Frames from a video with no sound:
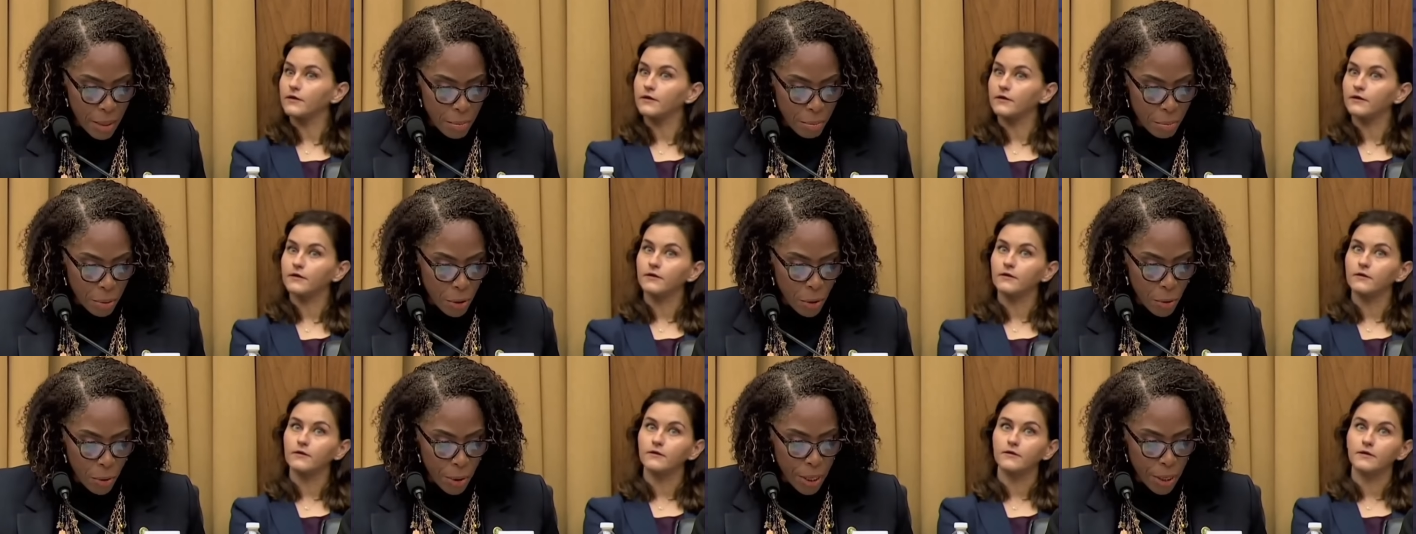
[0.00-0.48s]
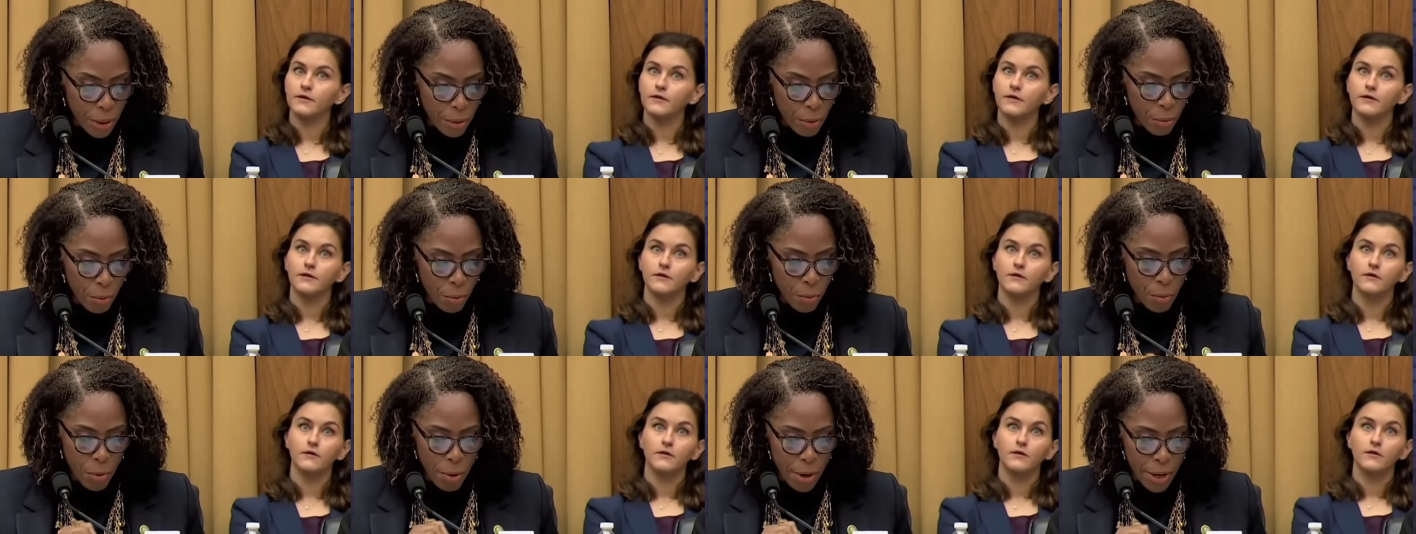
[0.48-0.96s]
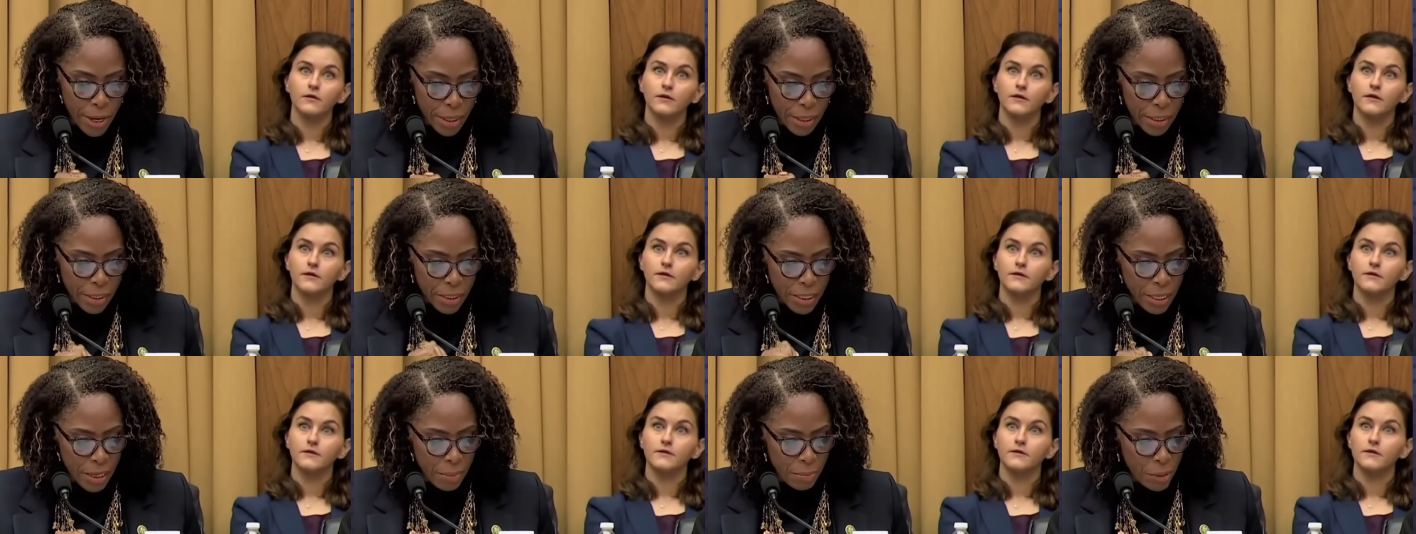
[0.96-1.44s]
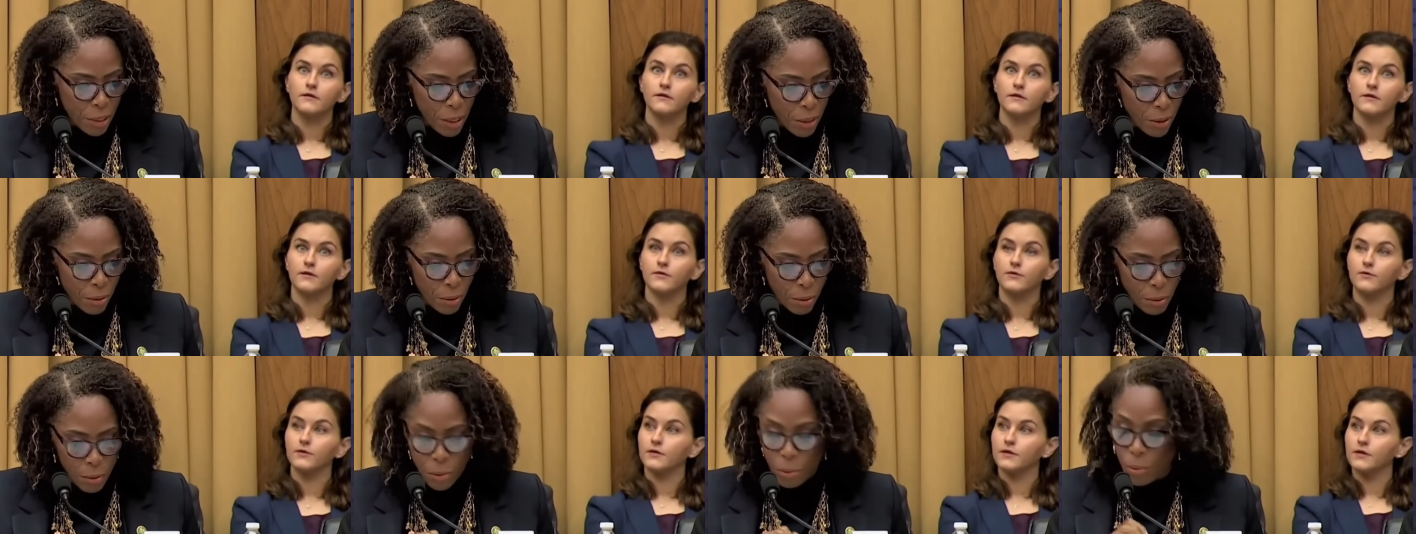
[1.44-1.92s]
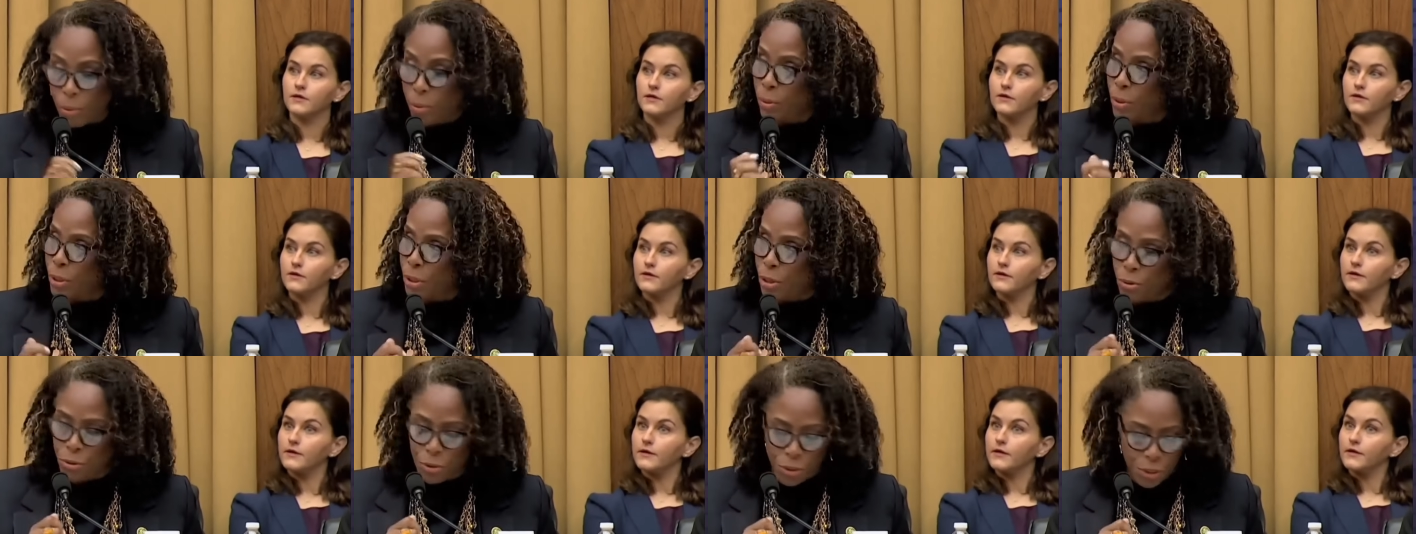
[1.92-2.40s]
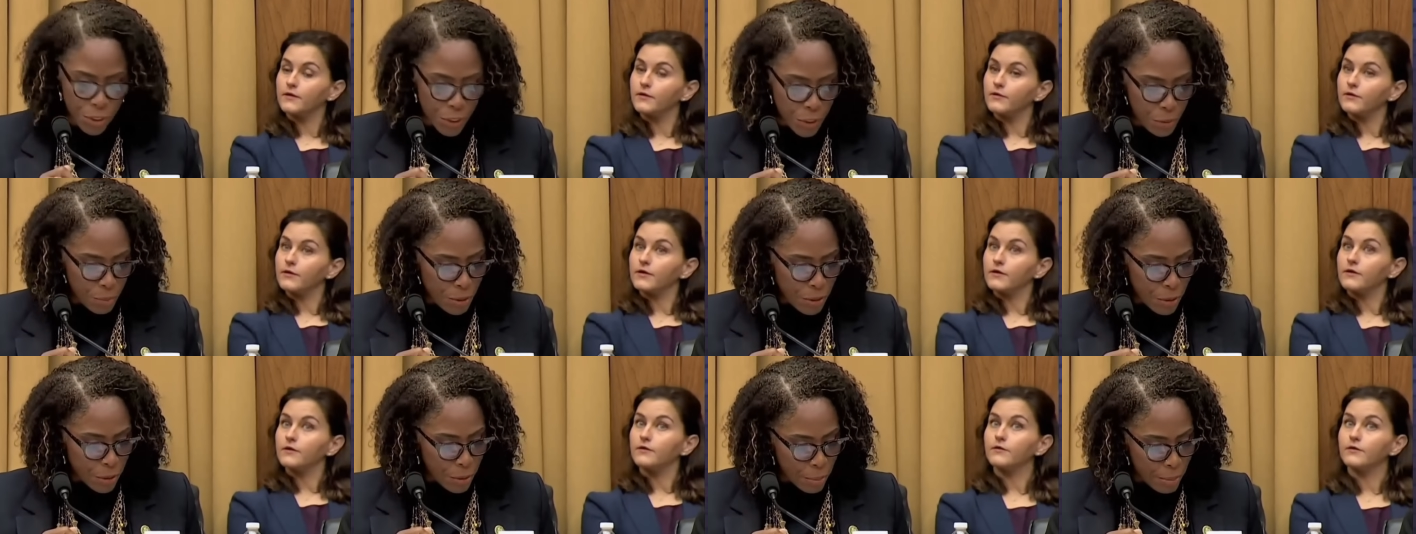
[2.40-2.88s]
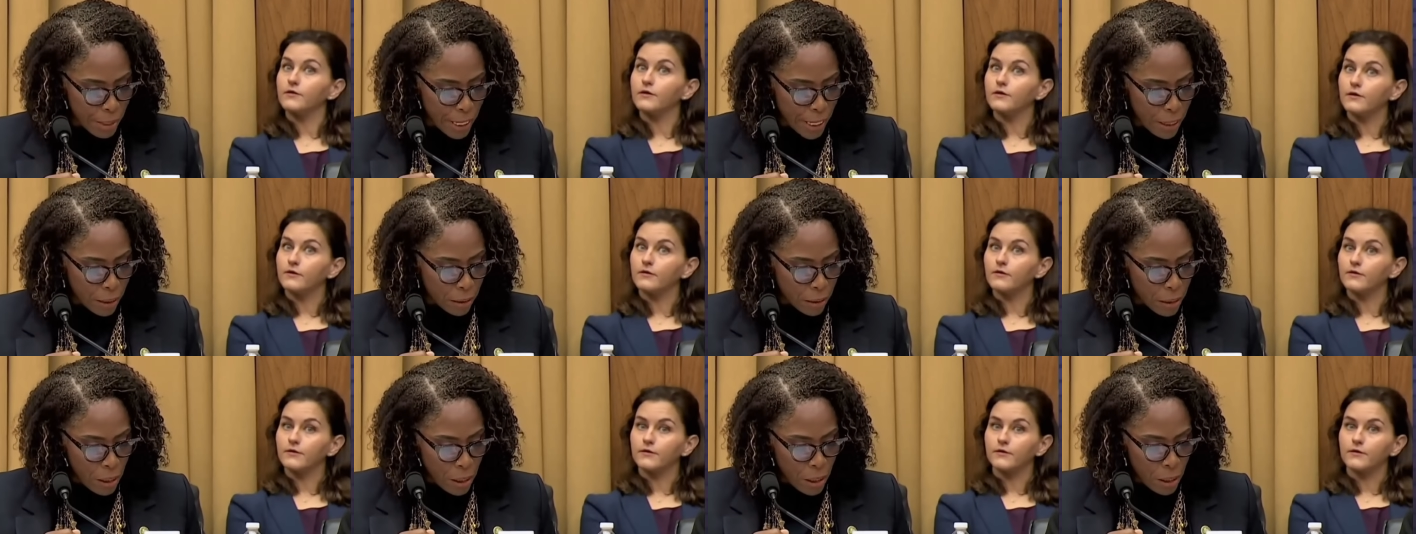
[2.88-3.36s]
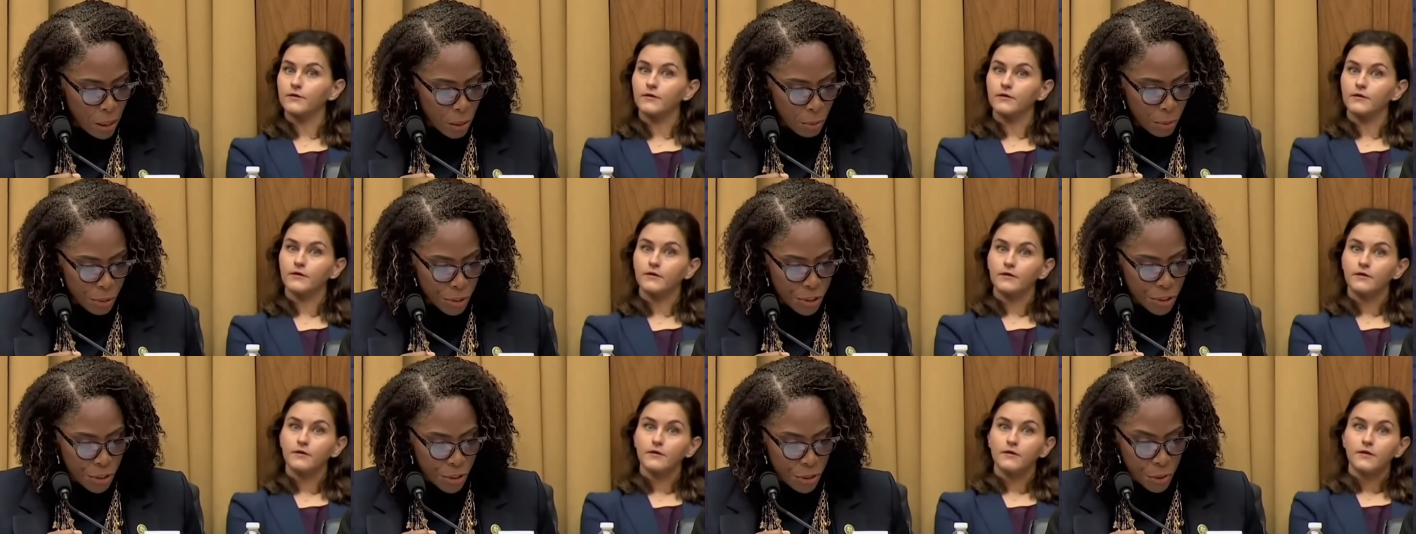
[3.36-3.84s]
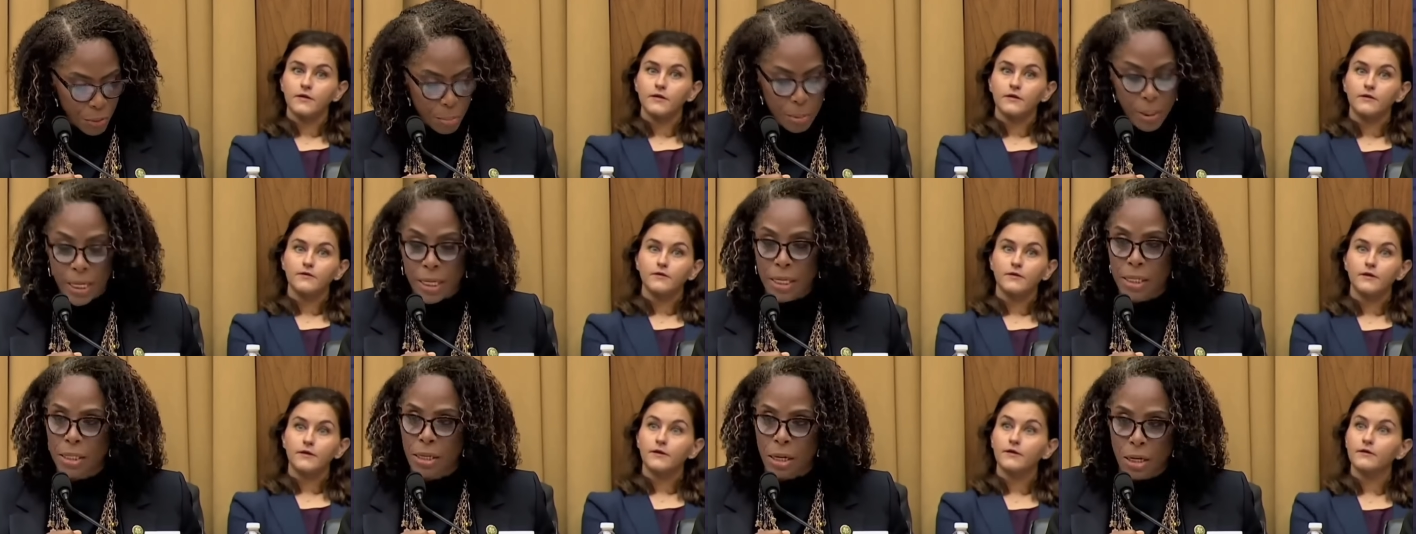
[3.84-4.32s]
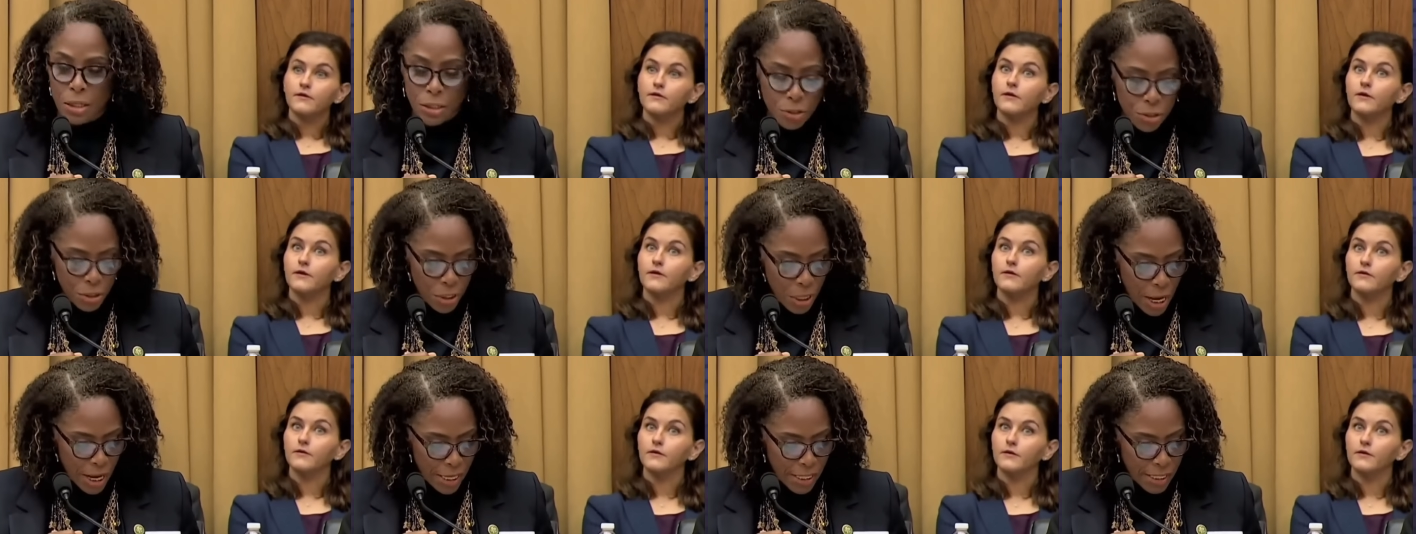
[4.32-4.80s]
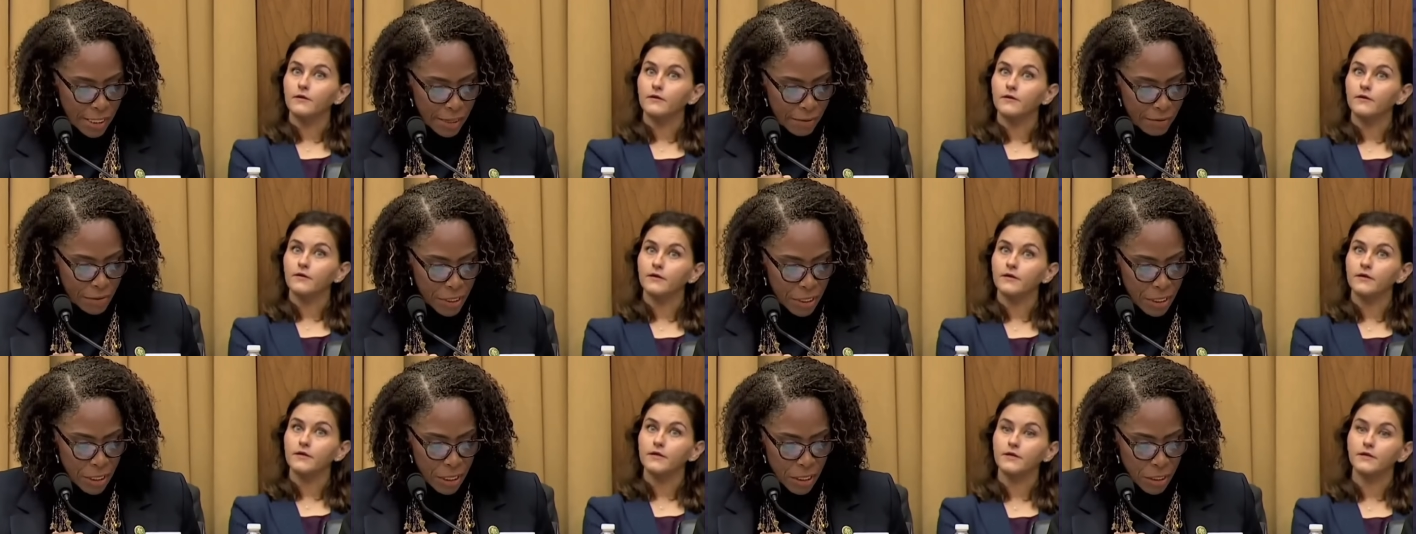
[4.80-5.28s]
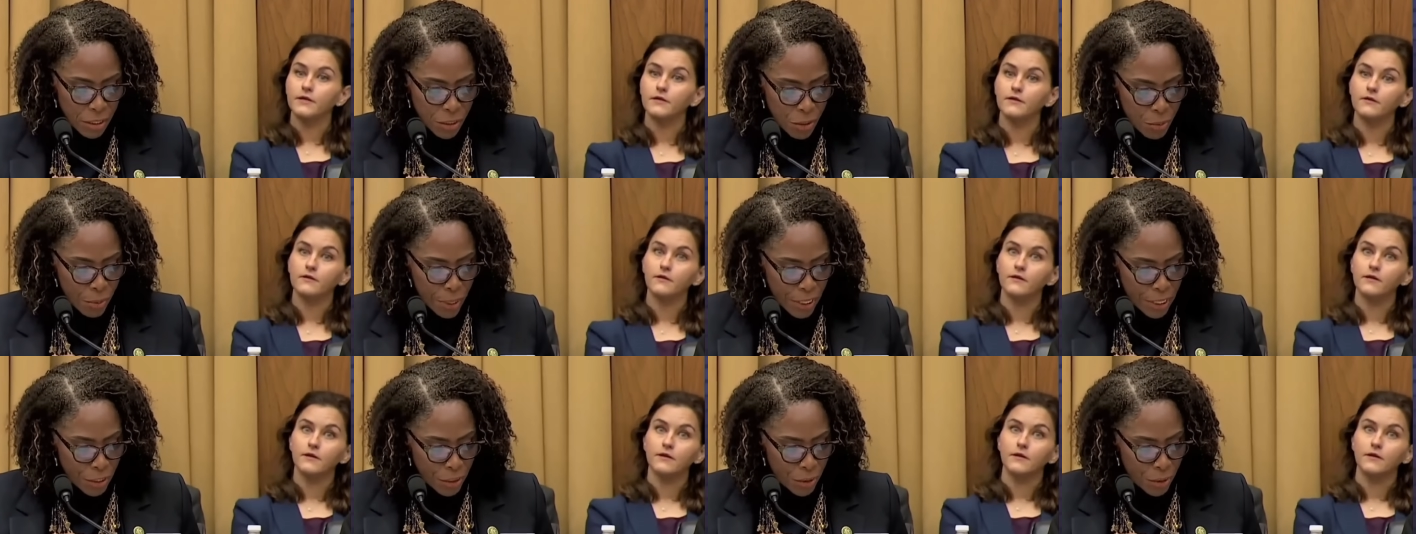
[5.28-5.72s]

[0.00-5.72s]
Speaker 1: employee Laura Dehmlow, who you just spoke about, which took place on July 17, 2023.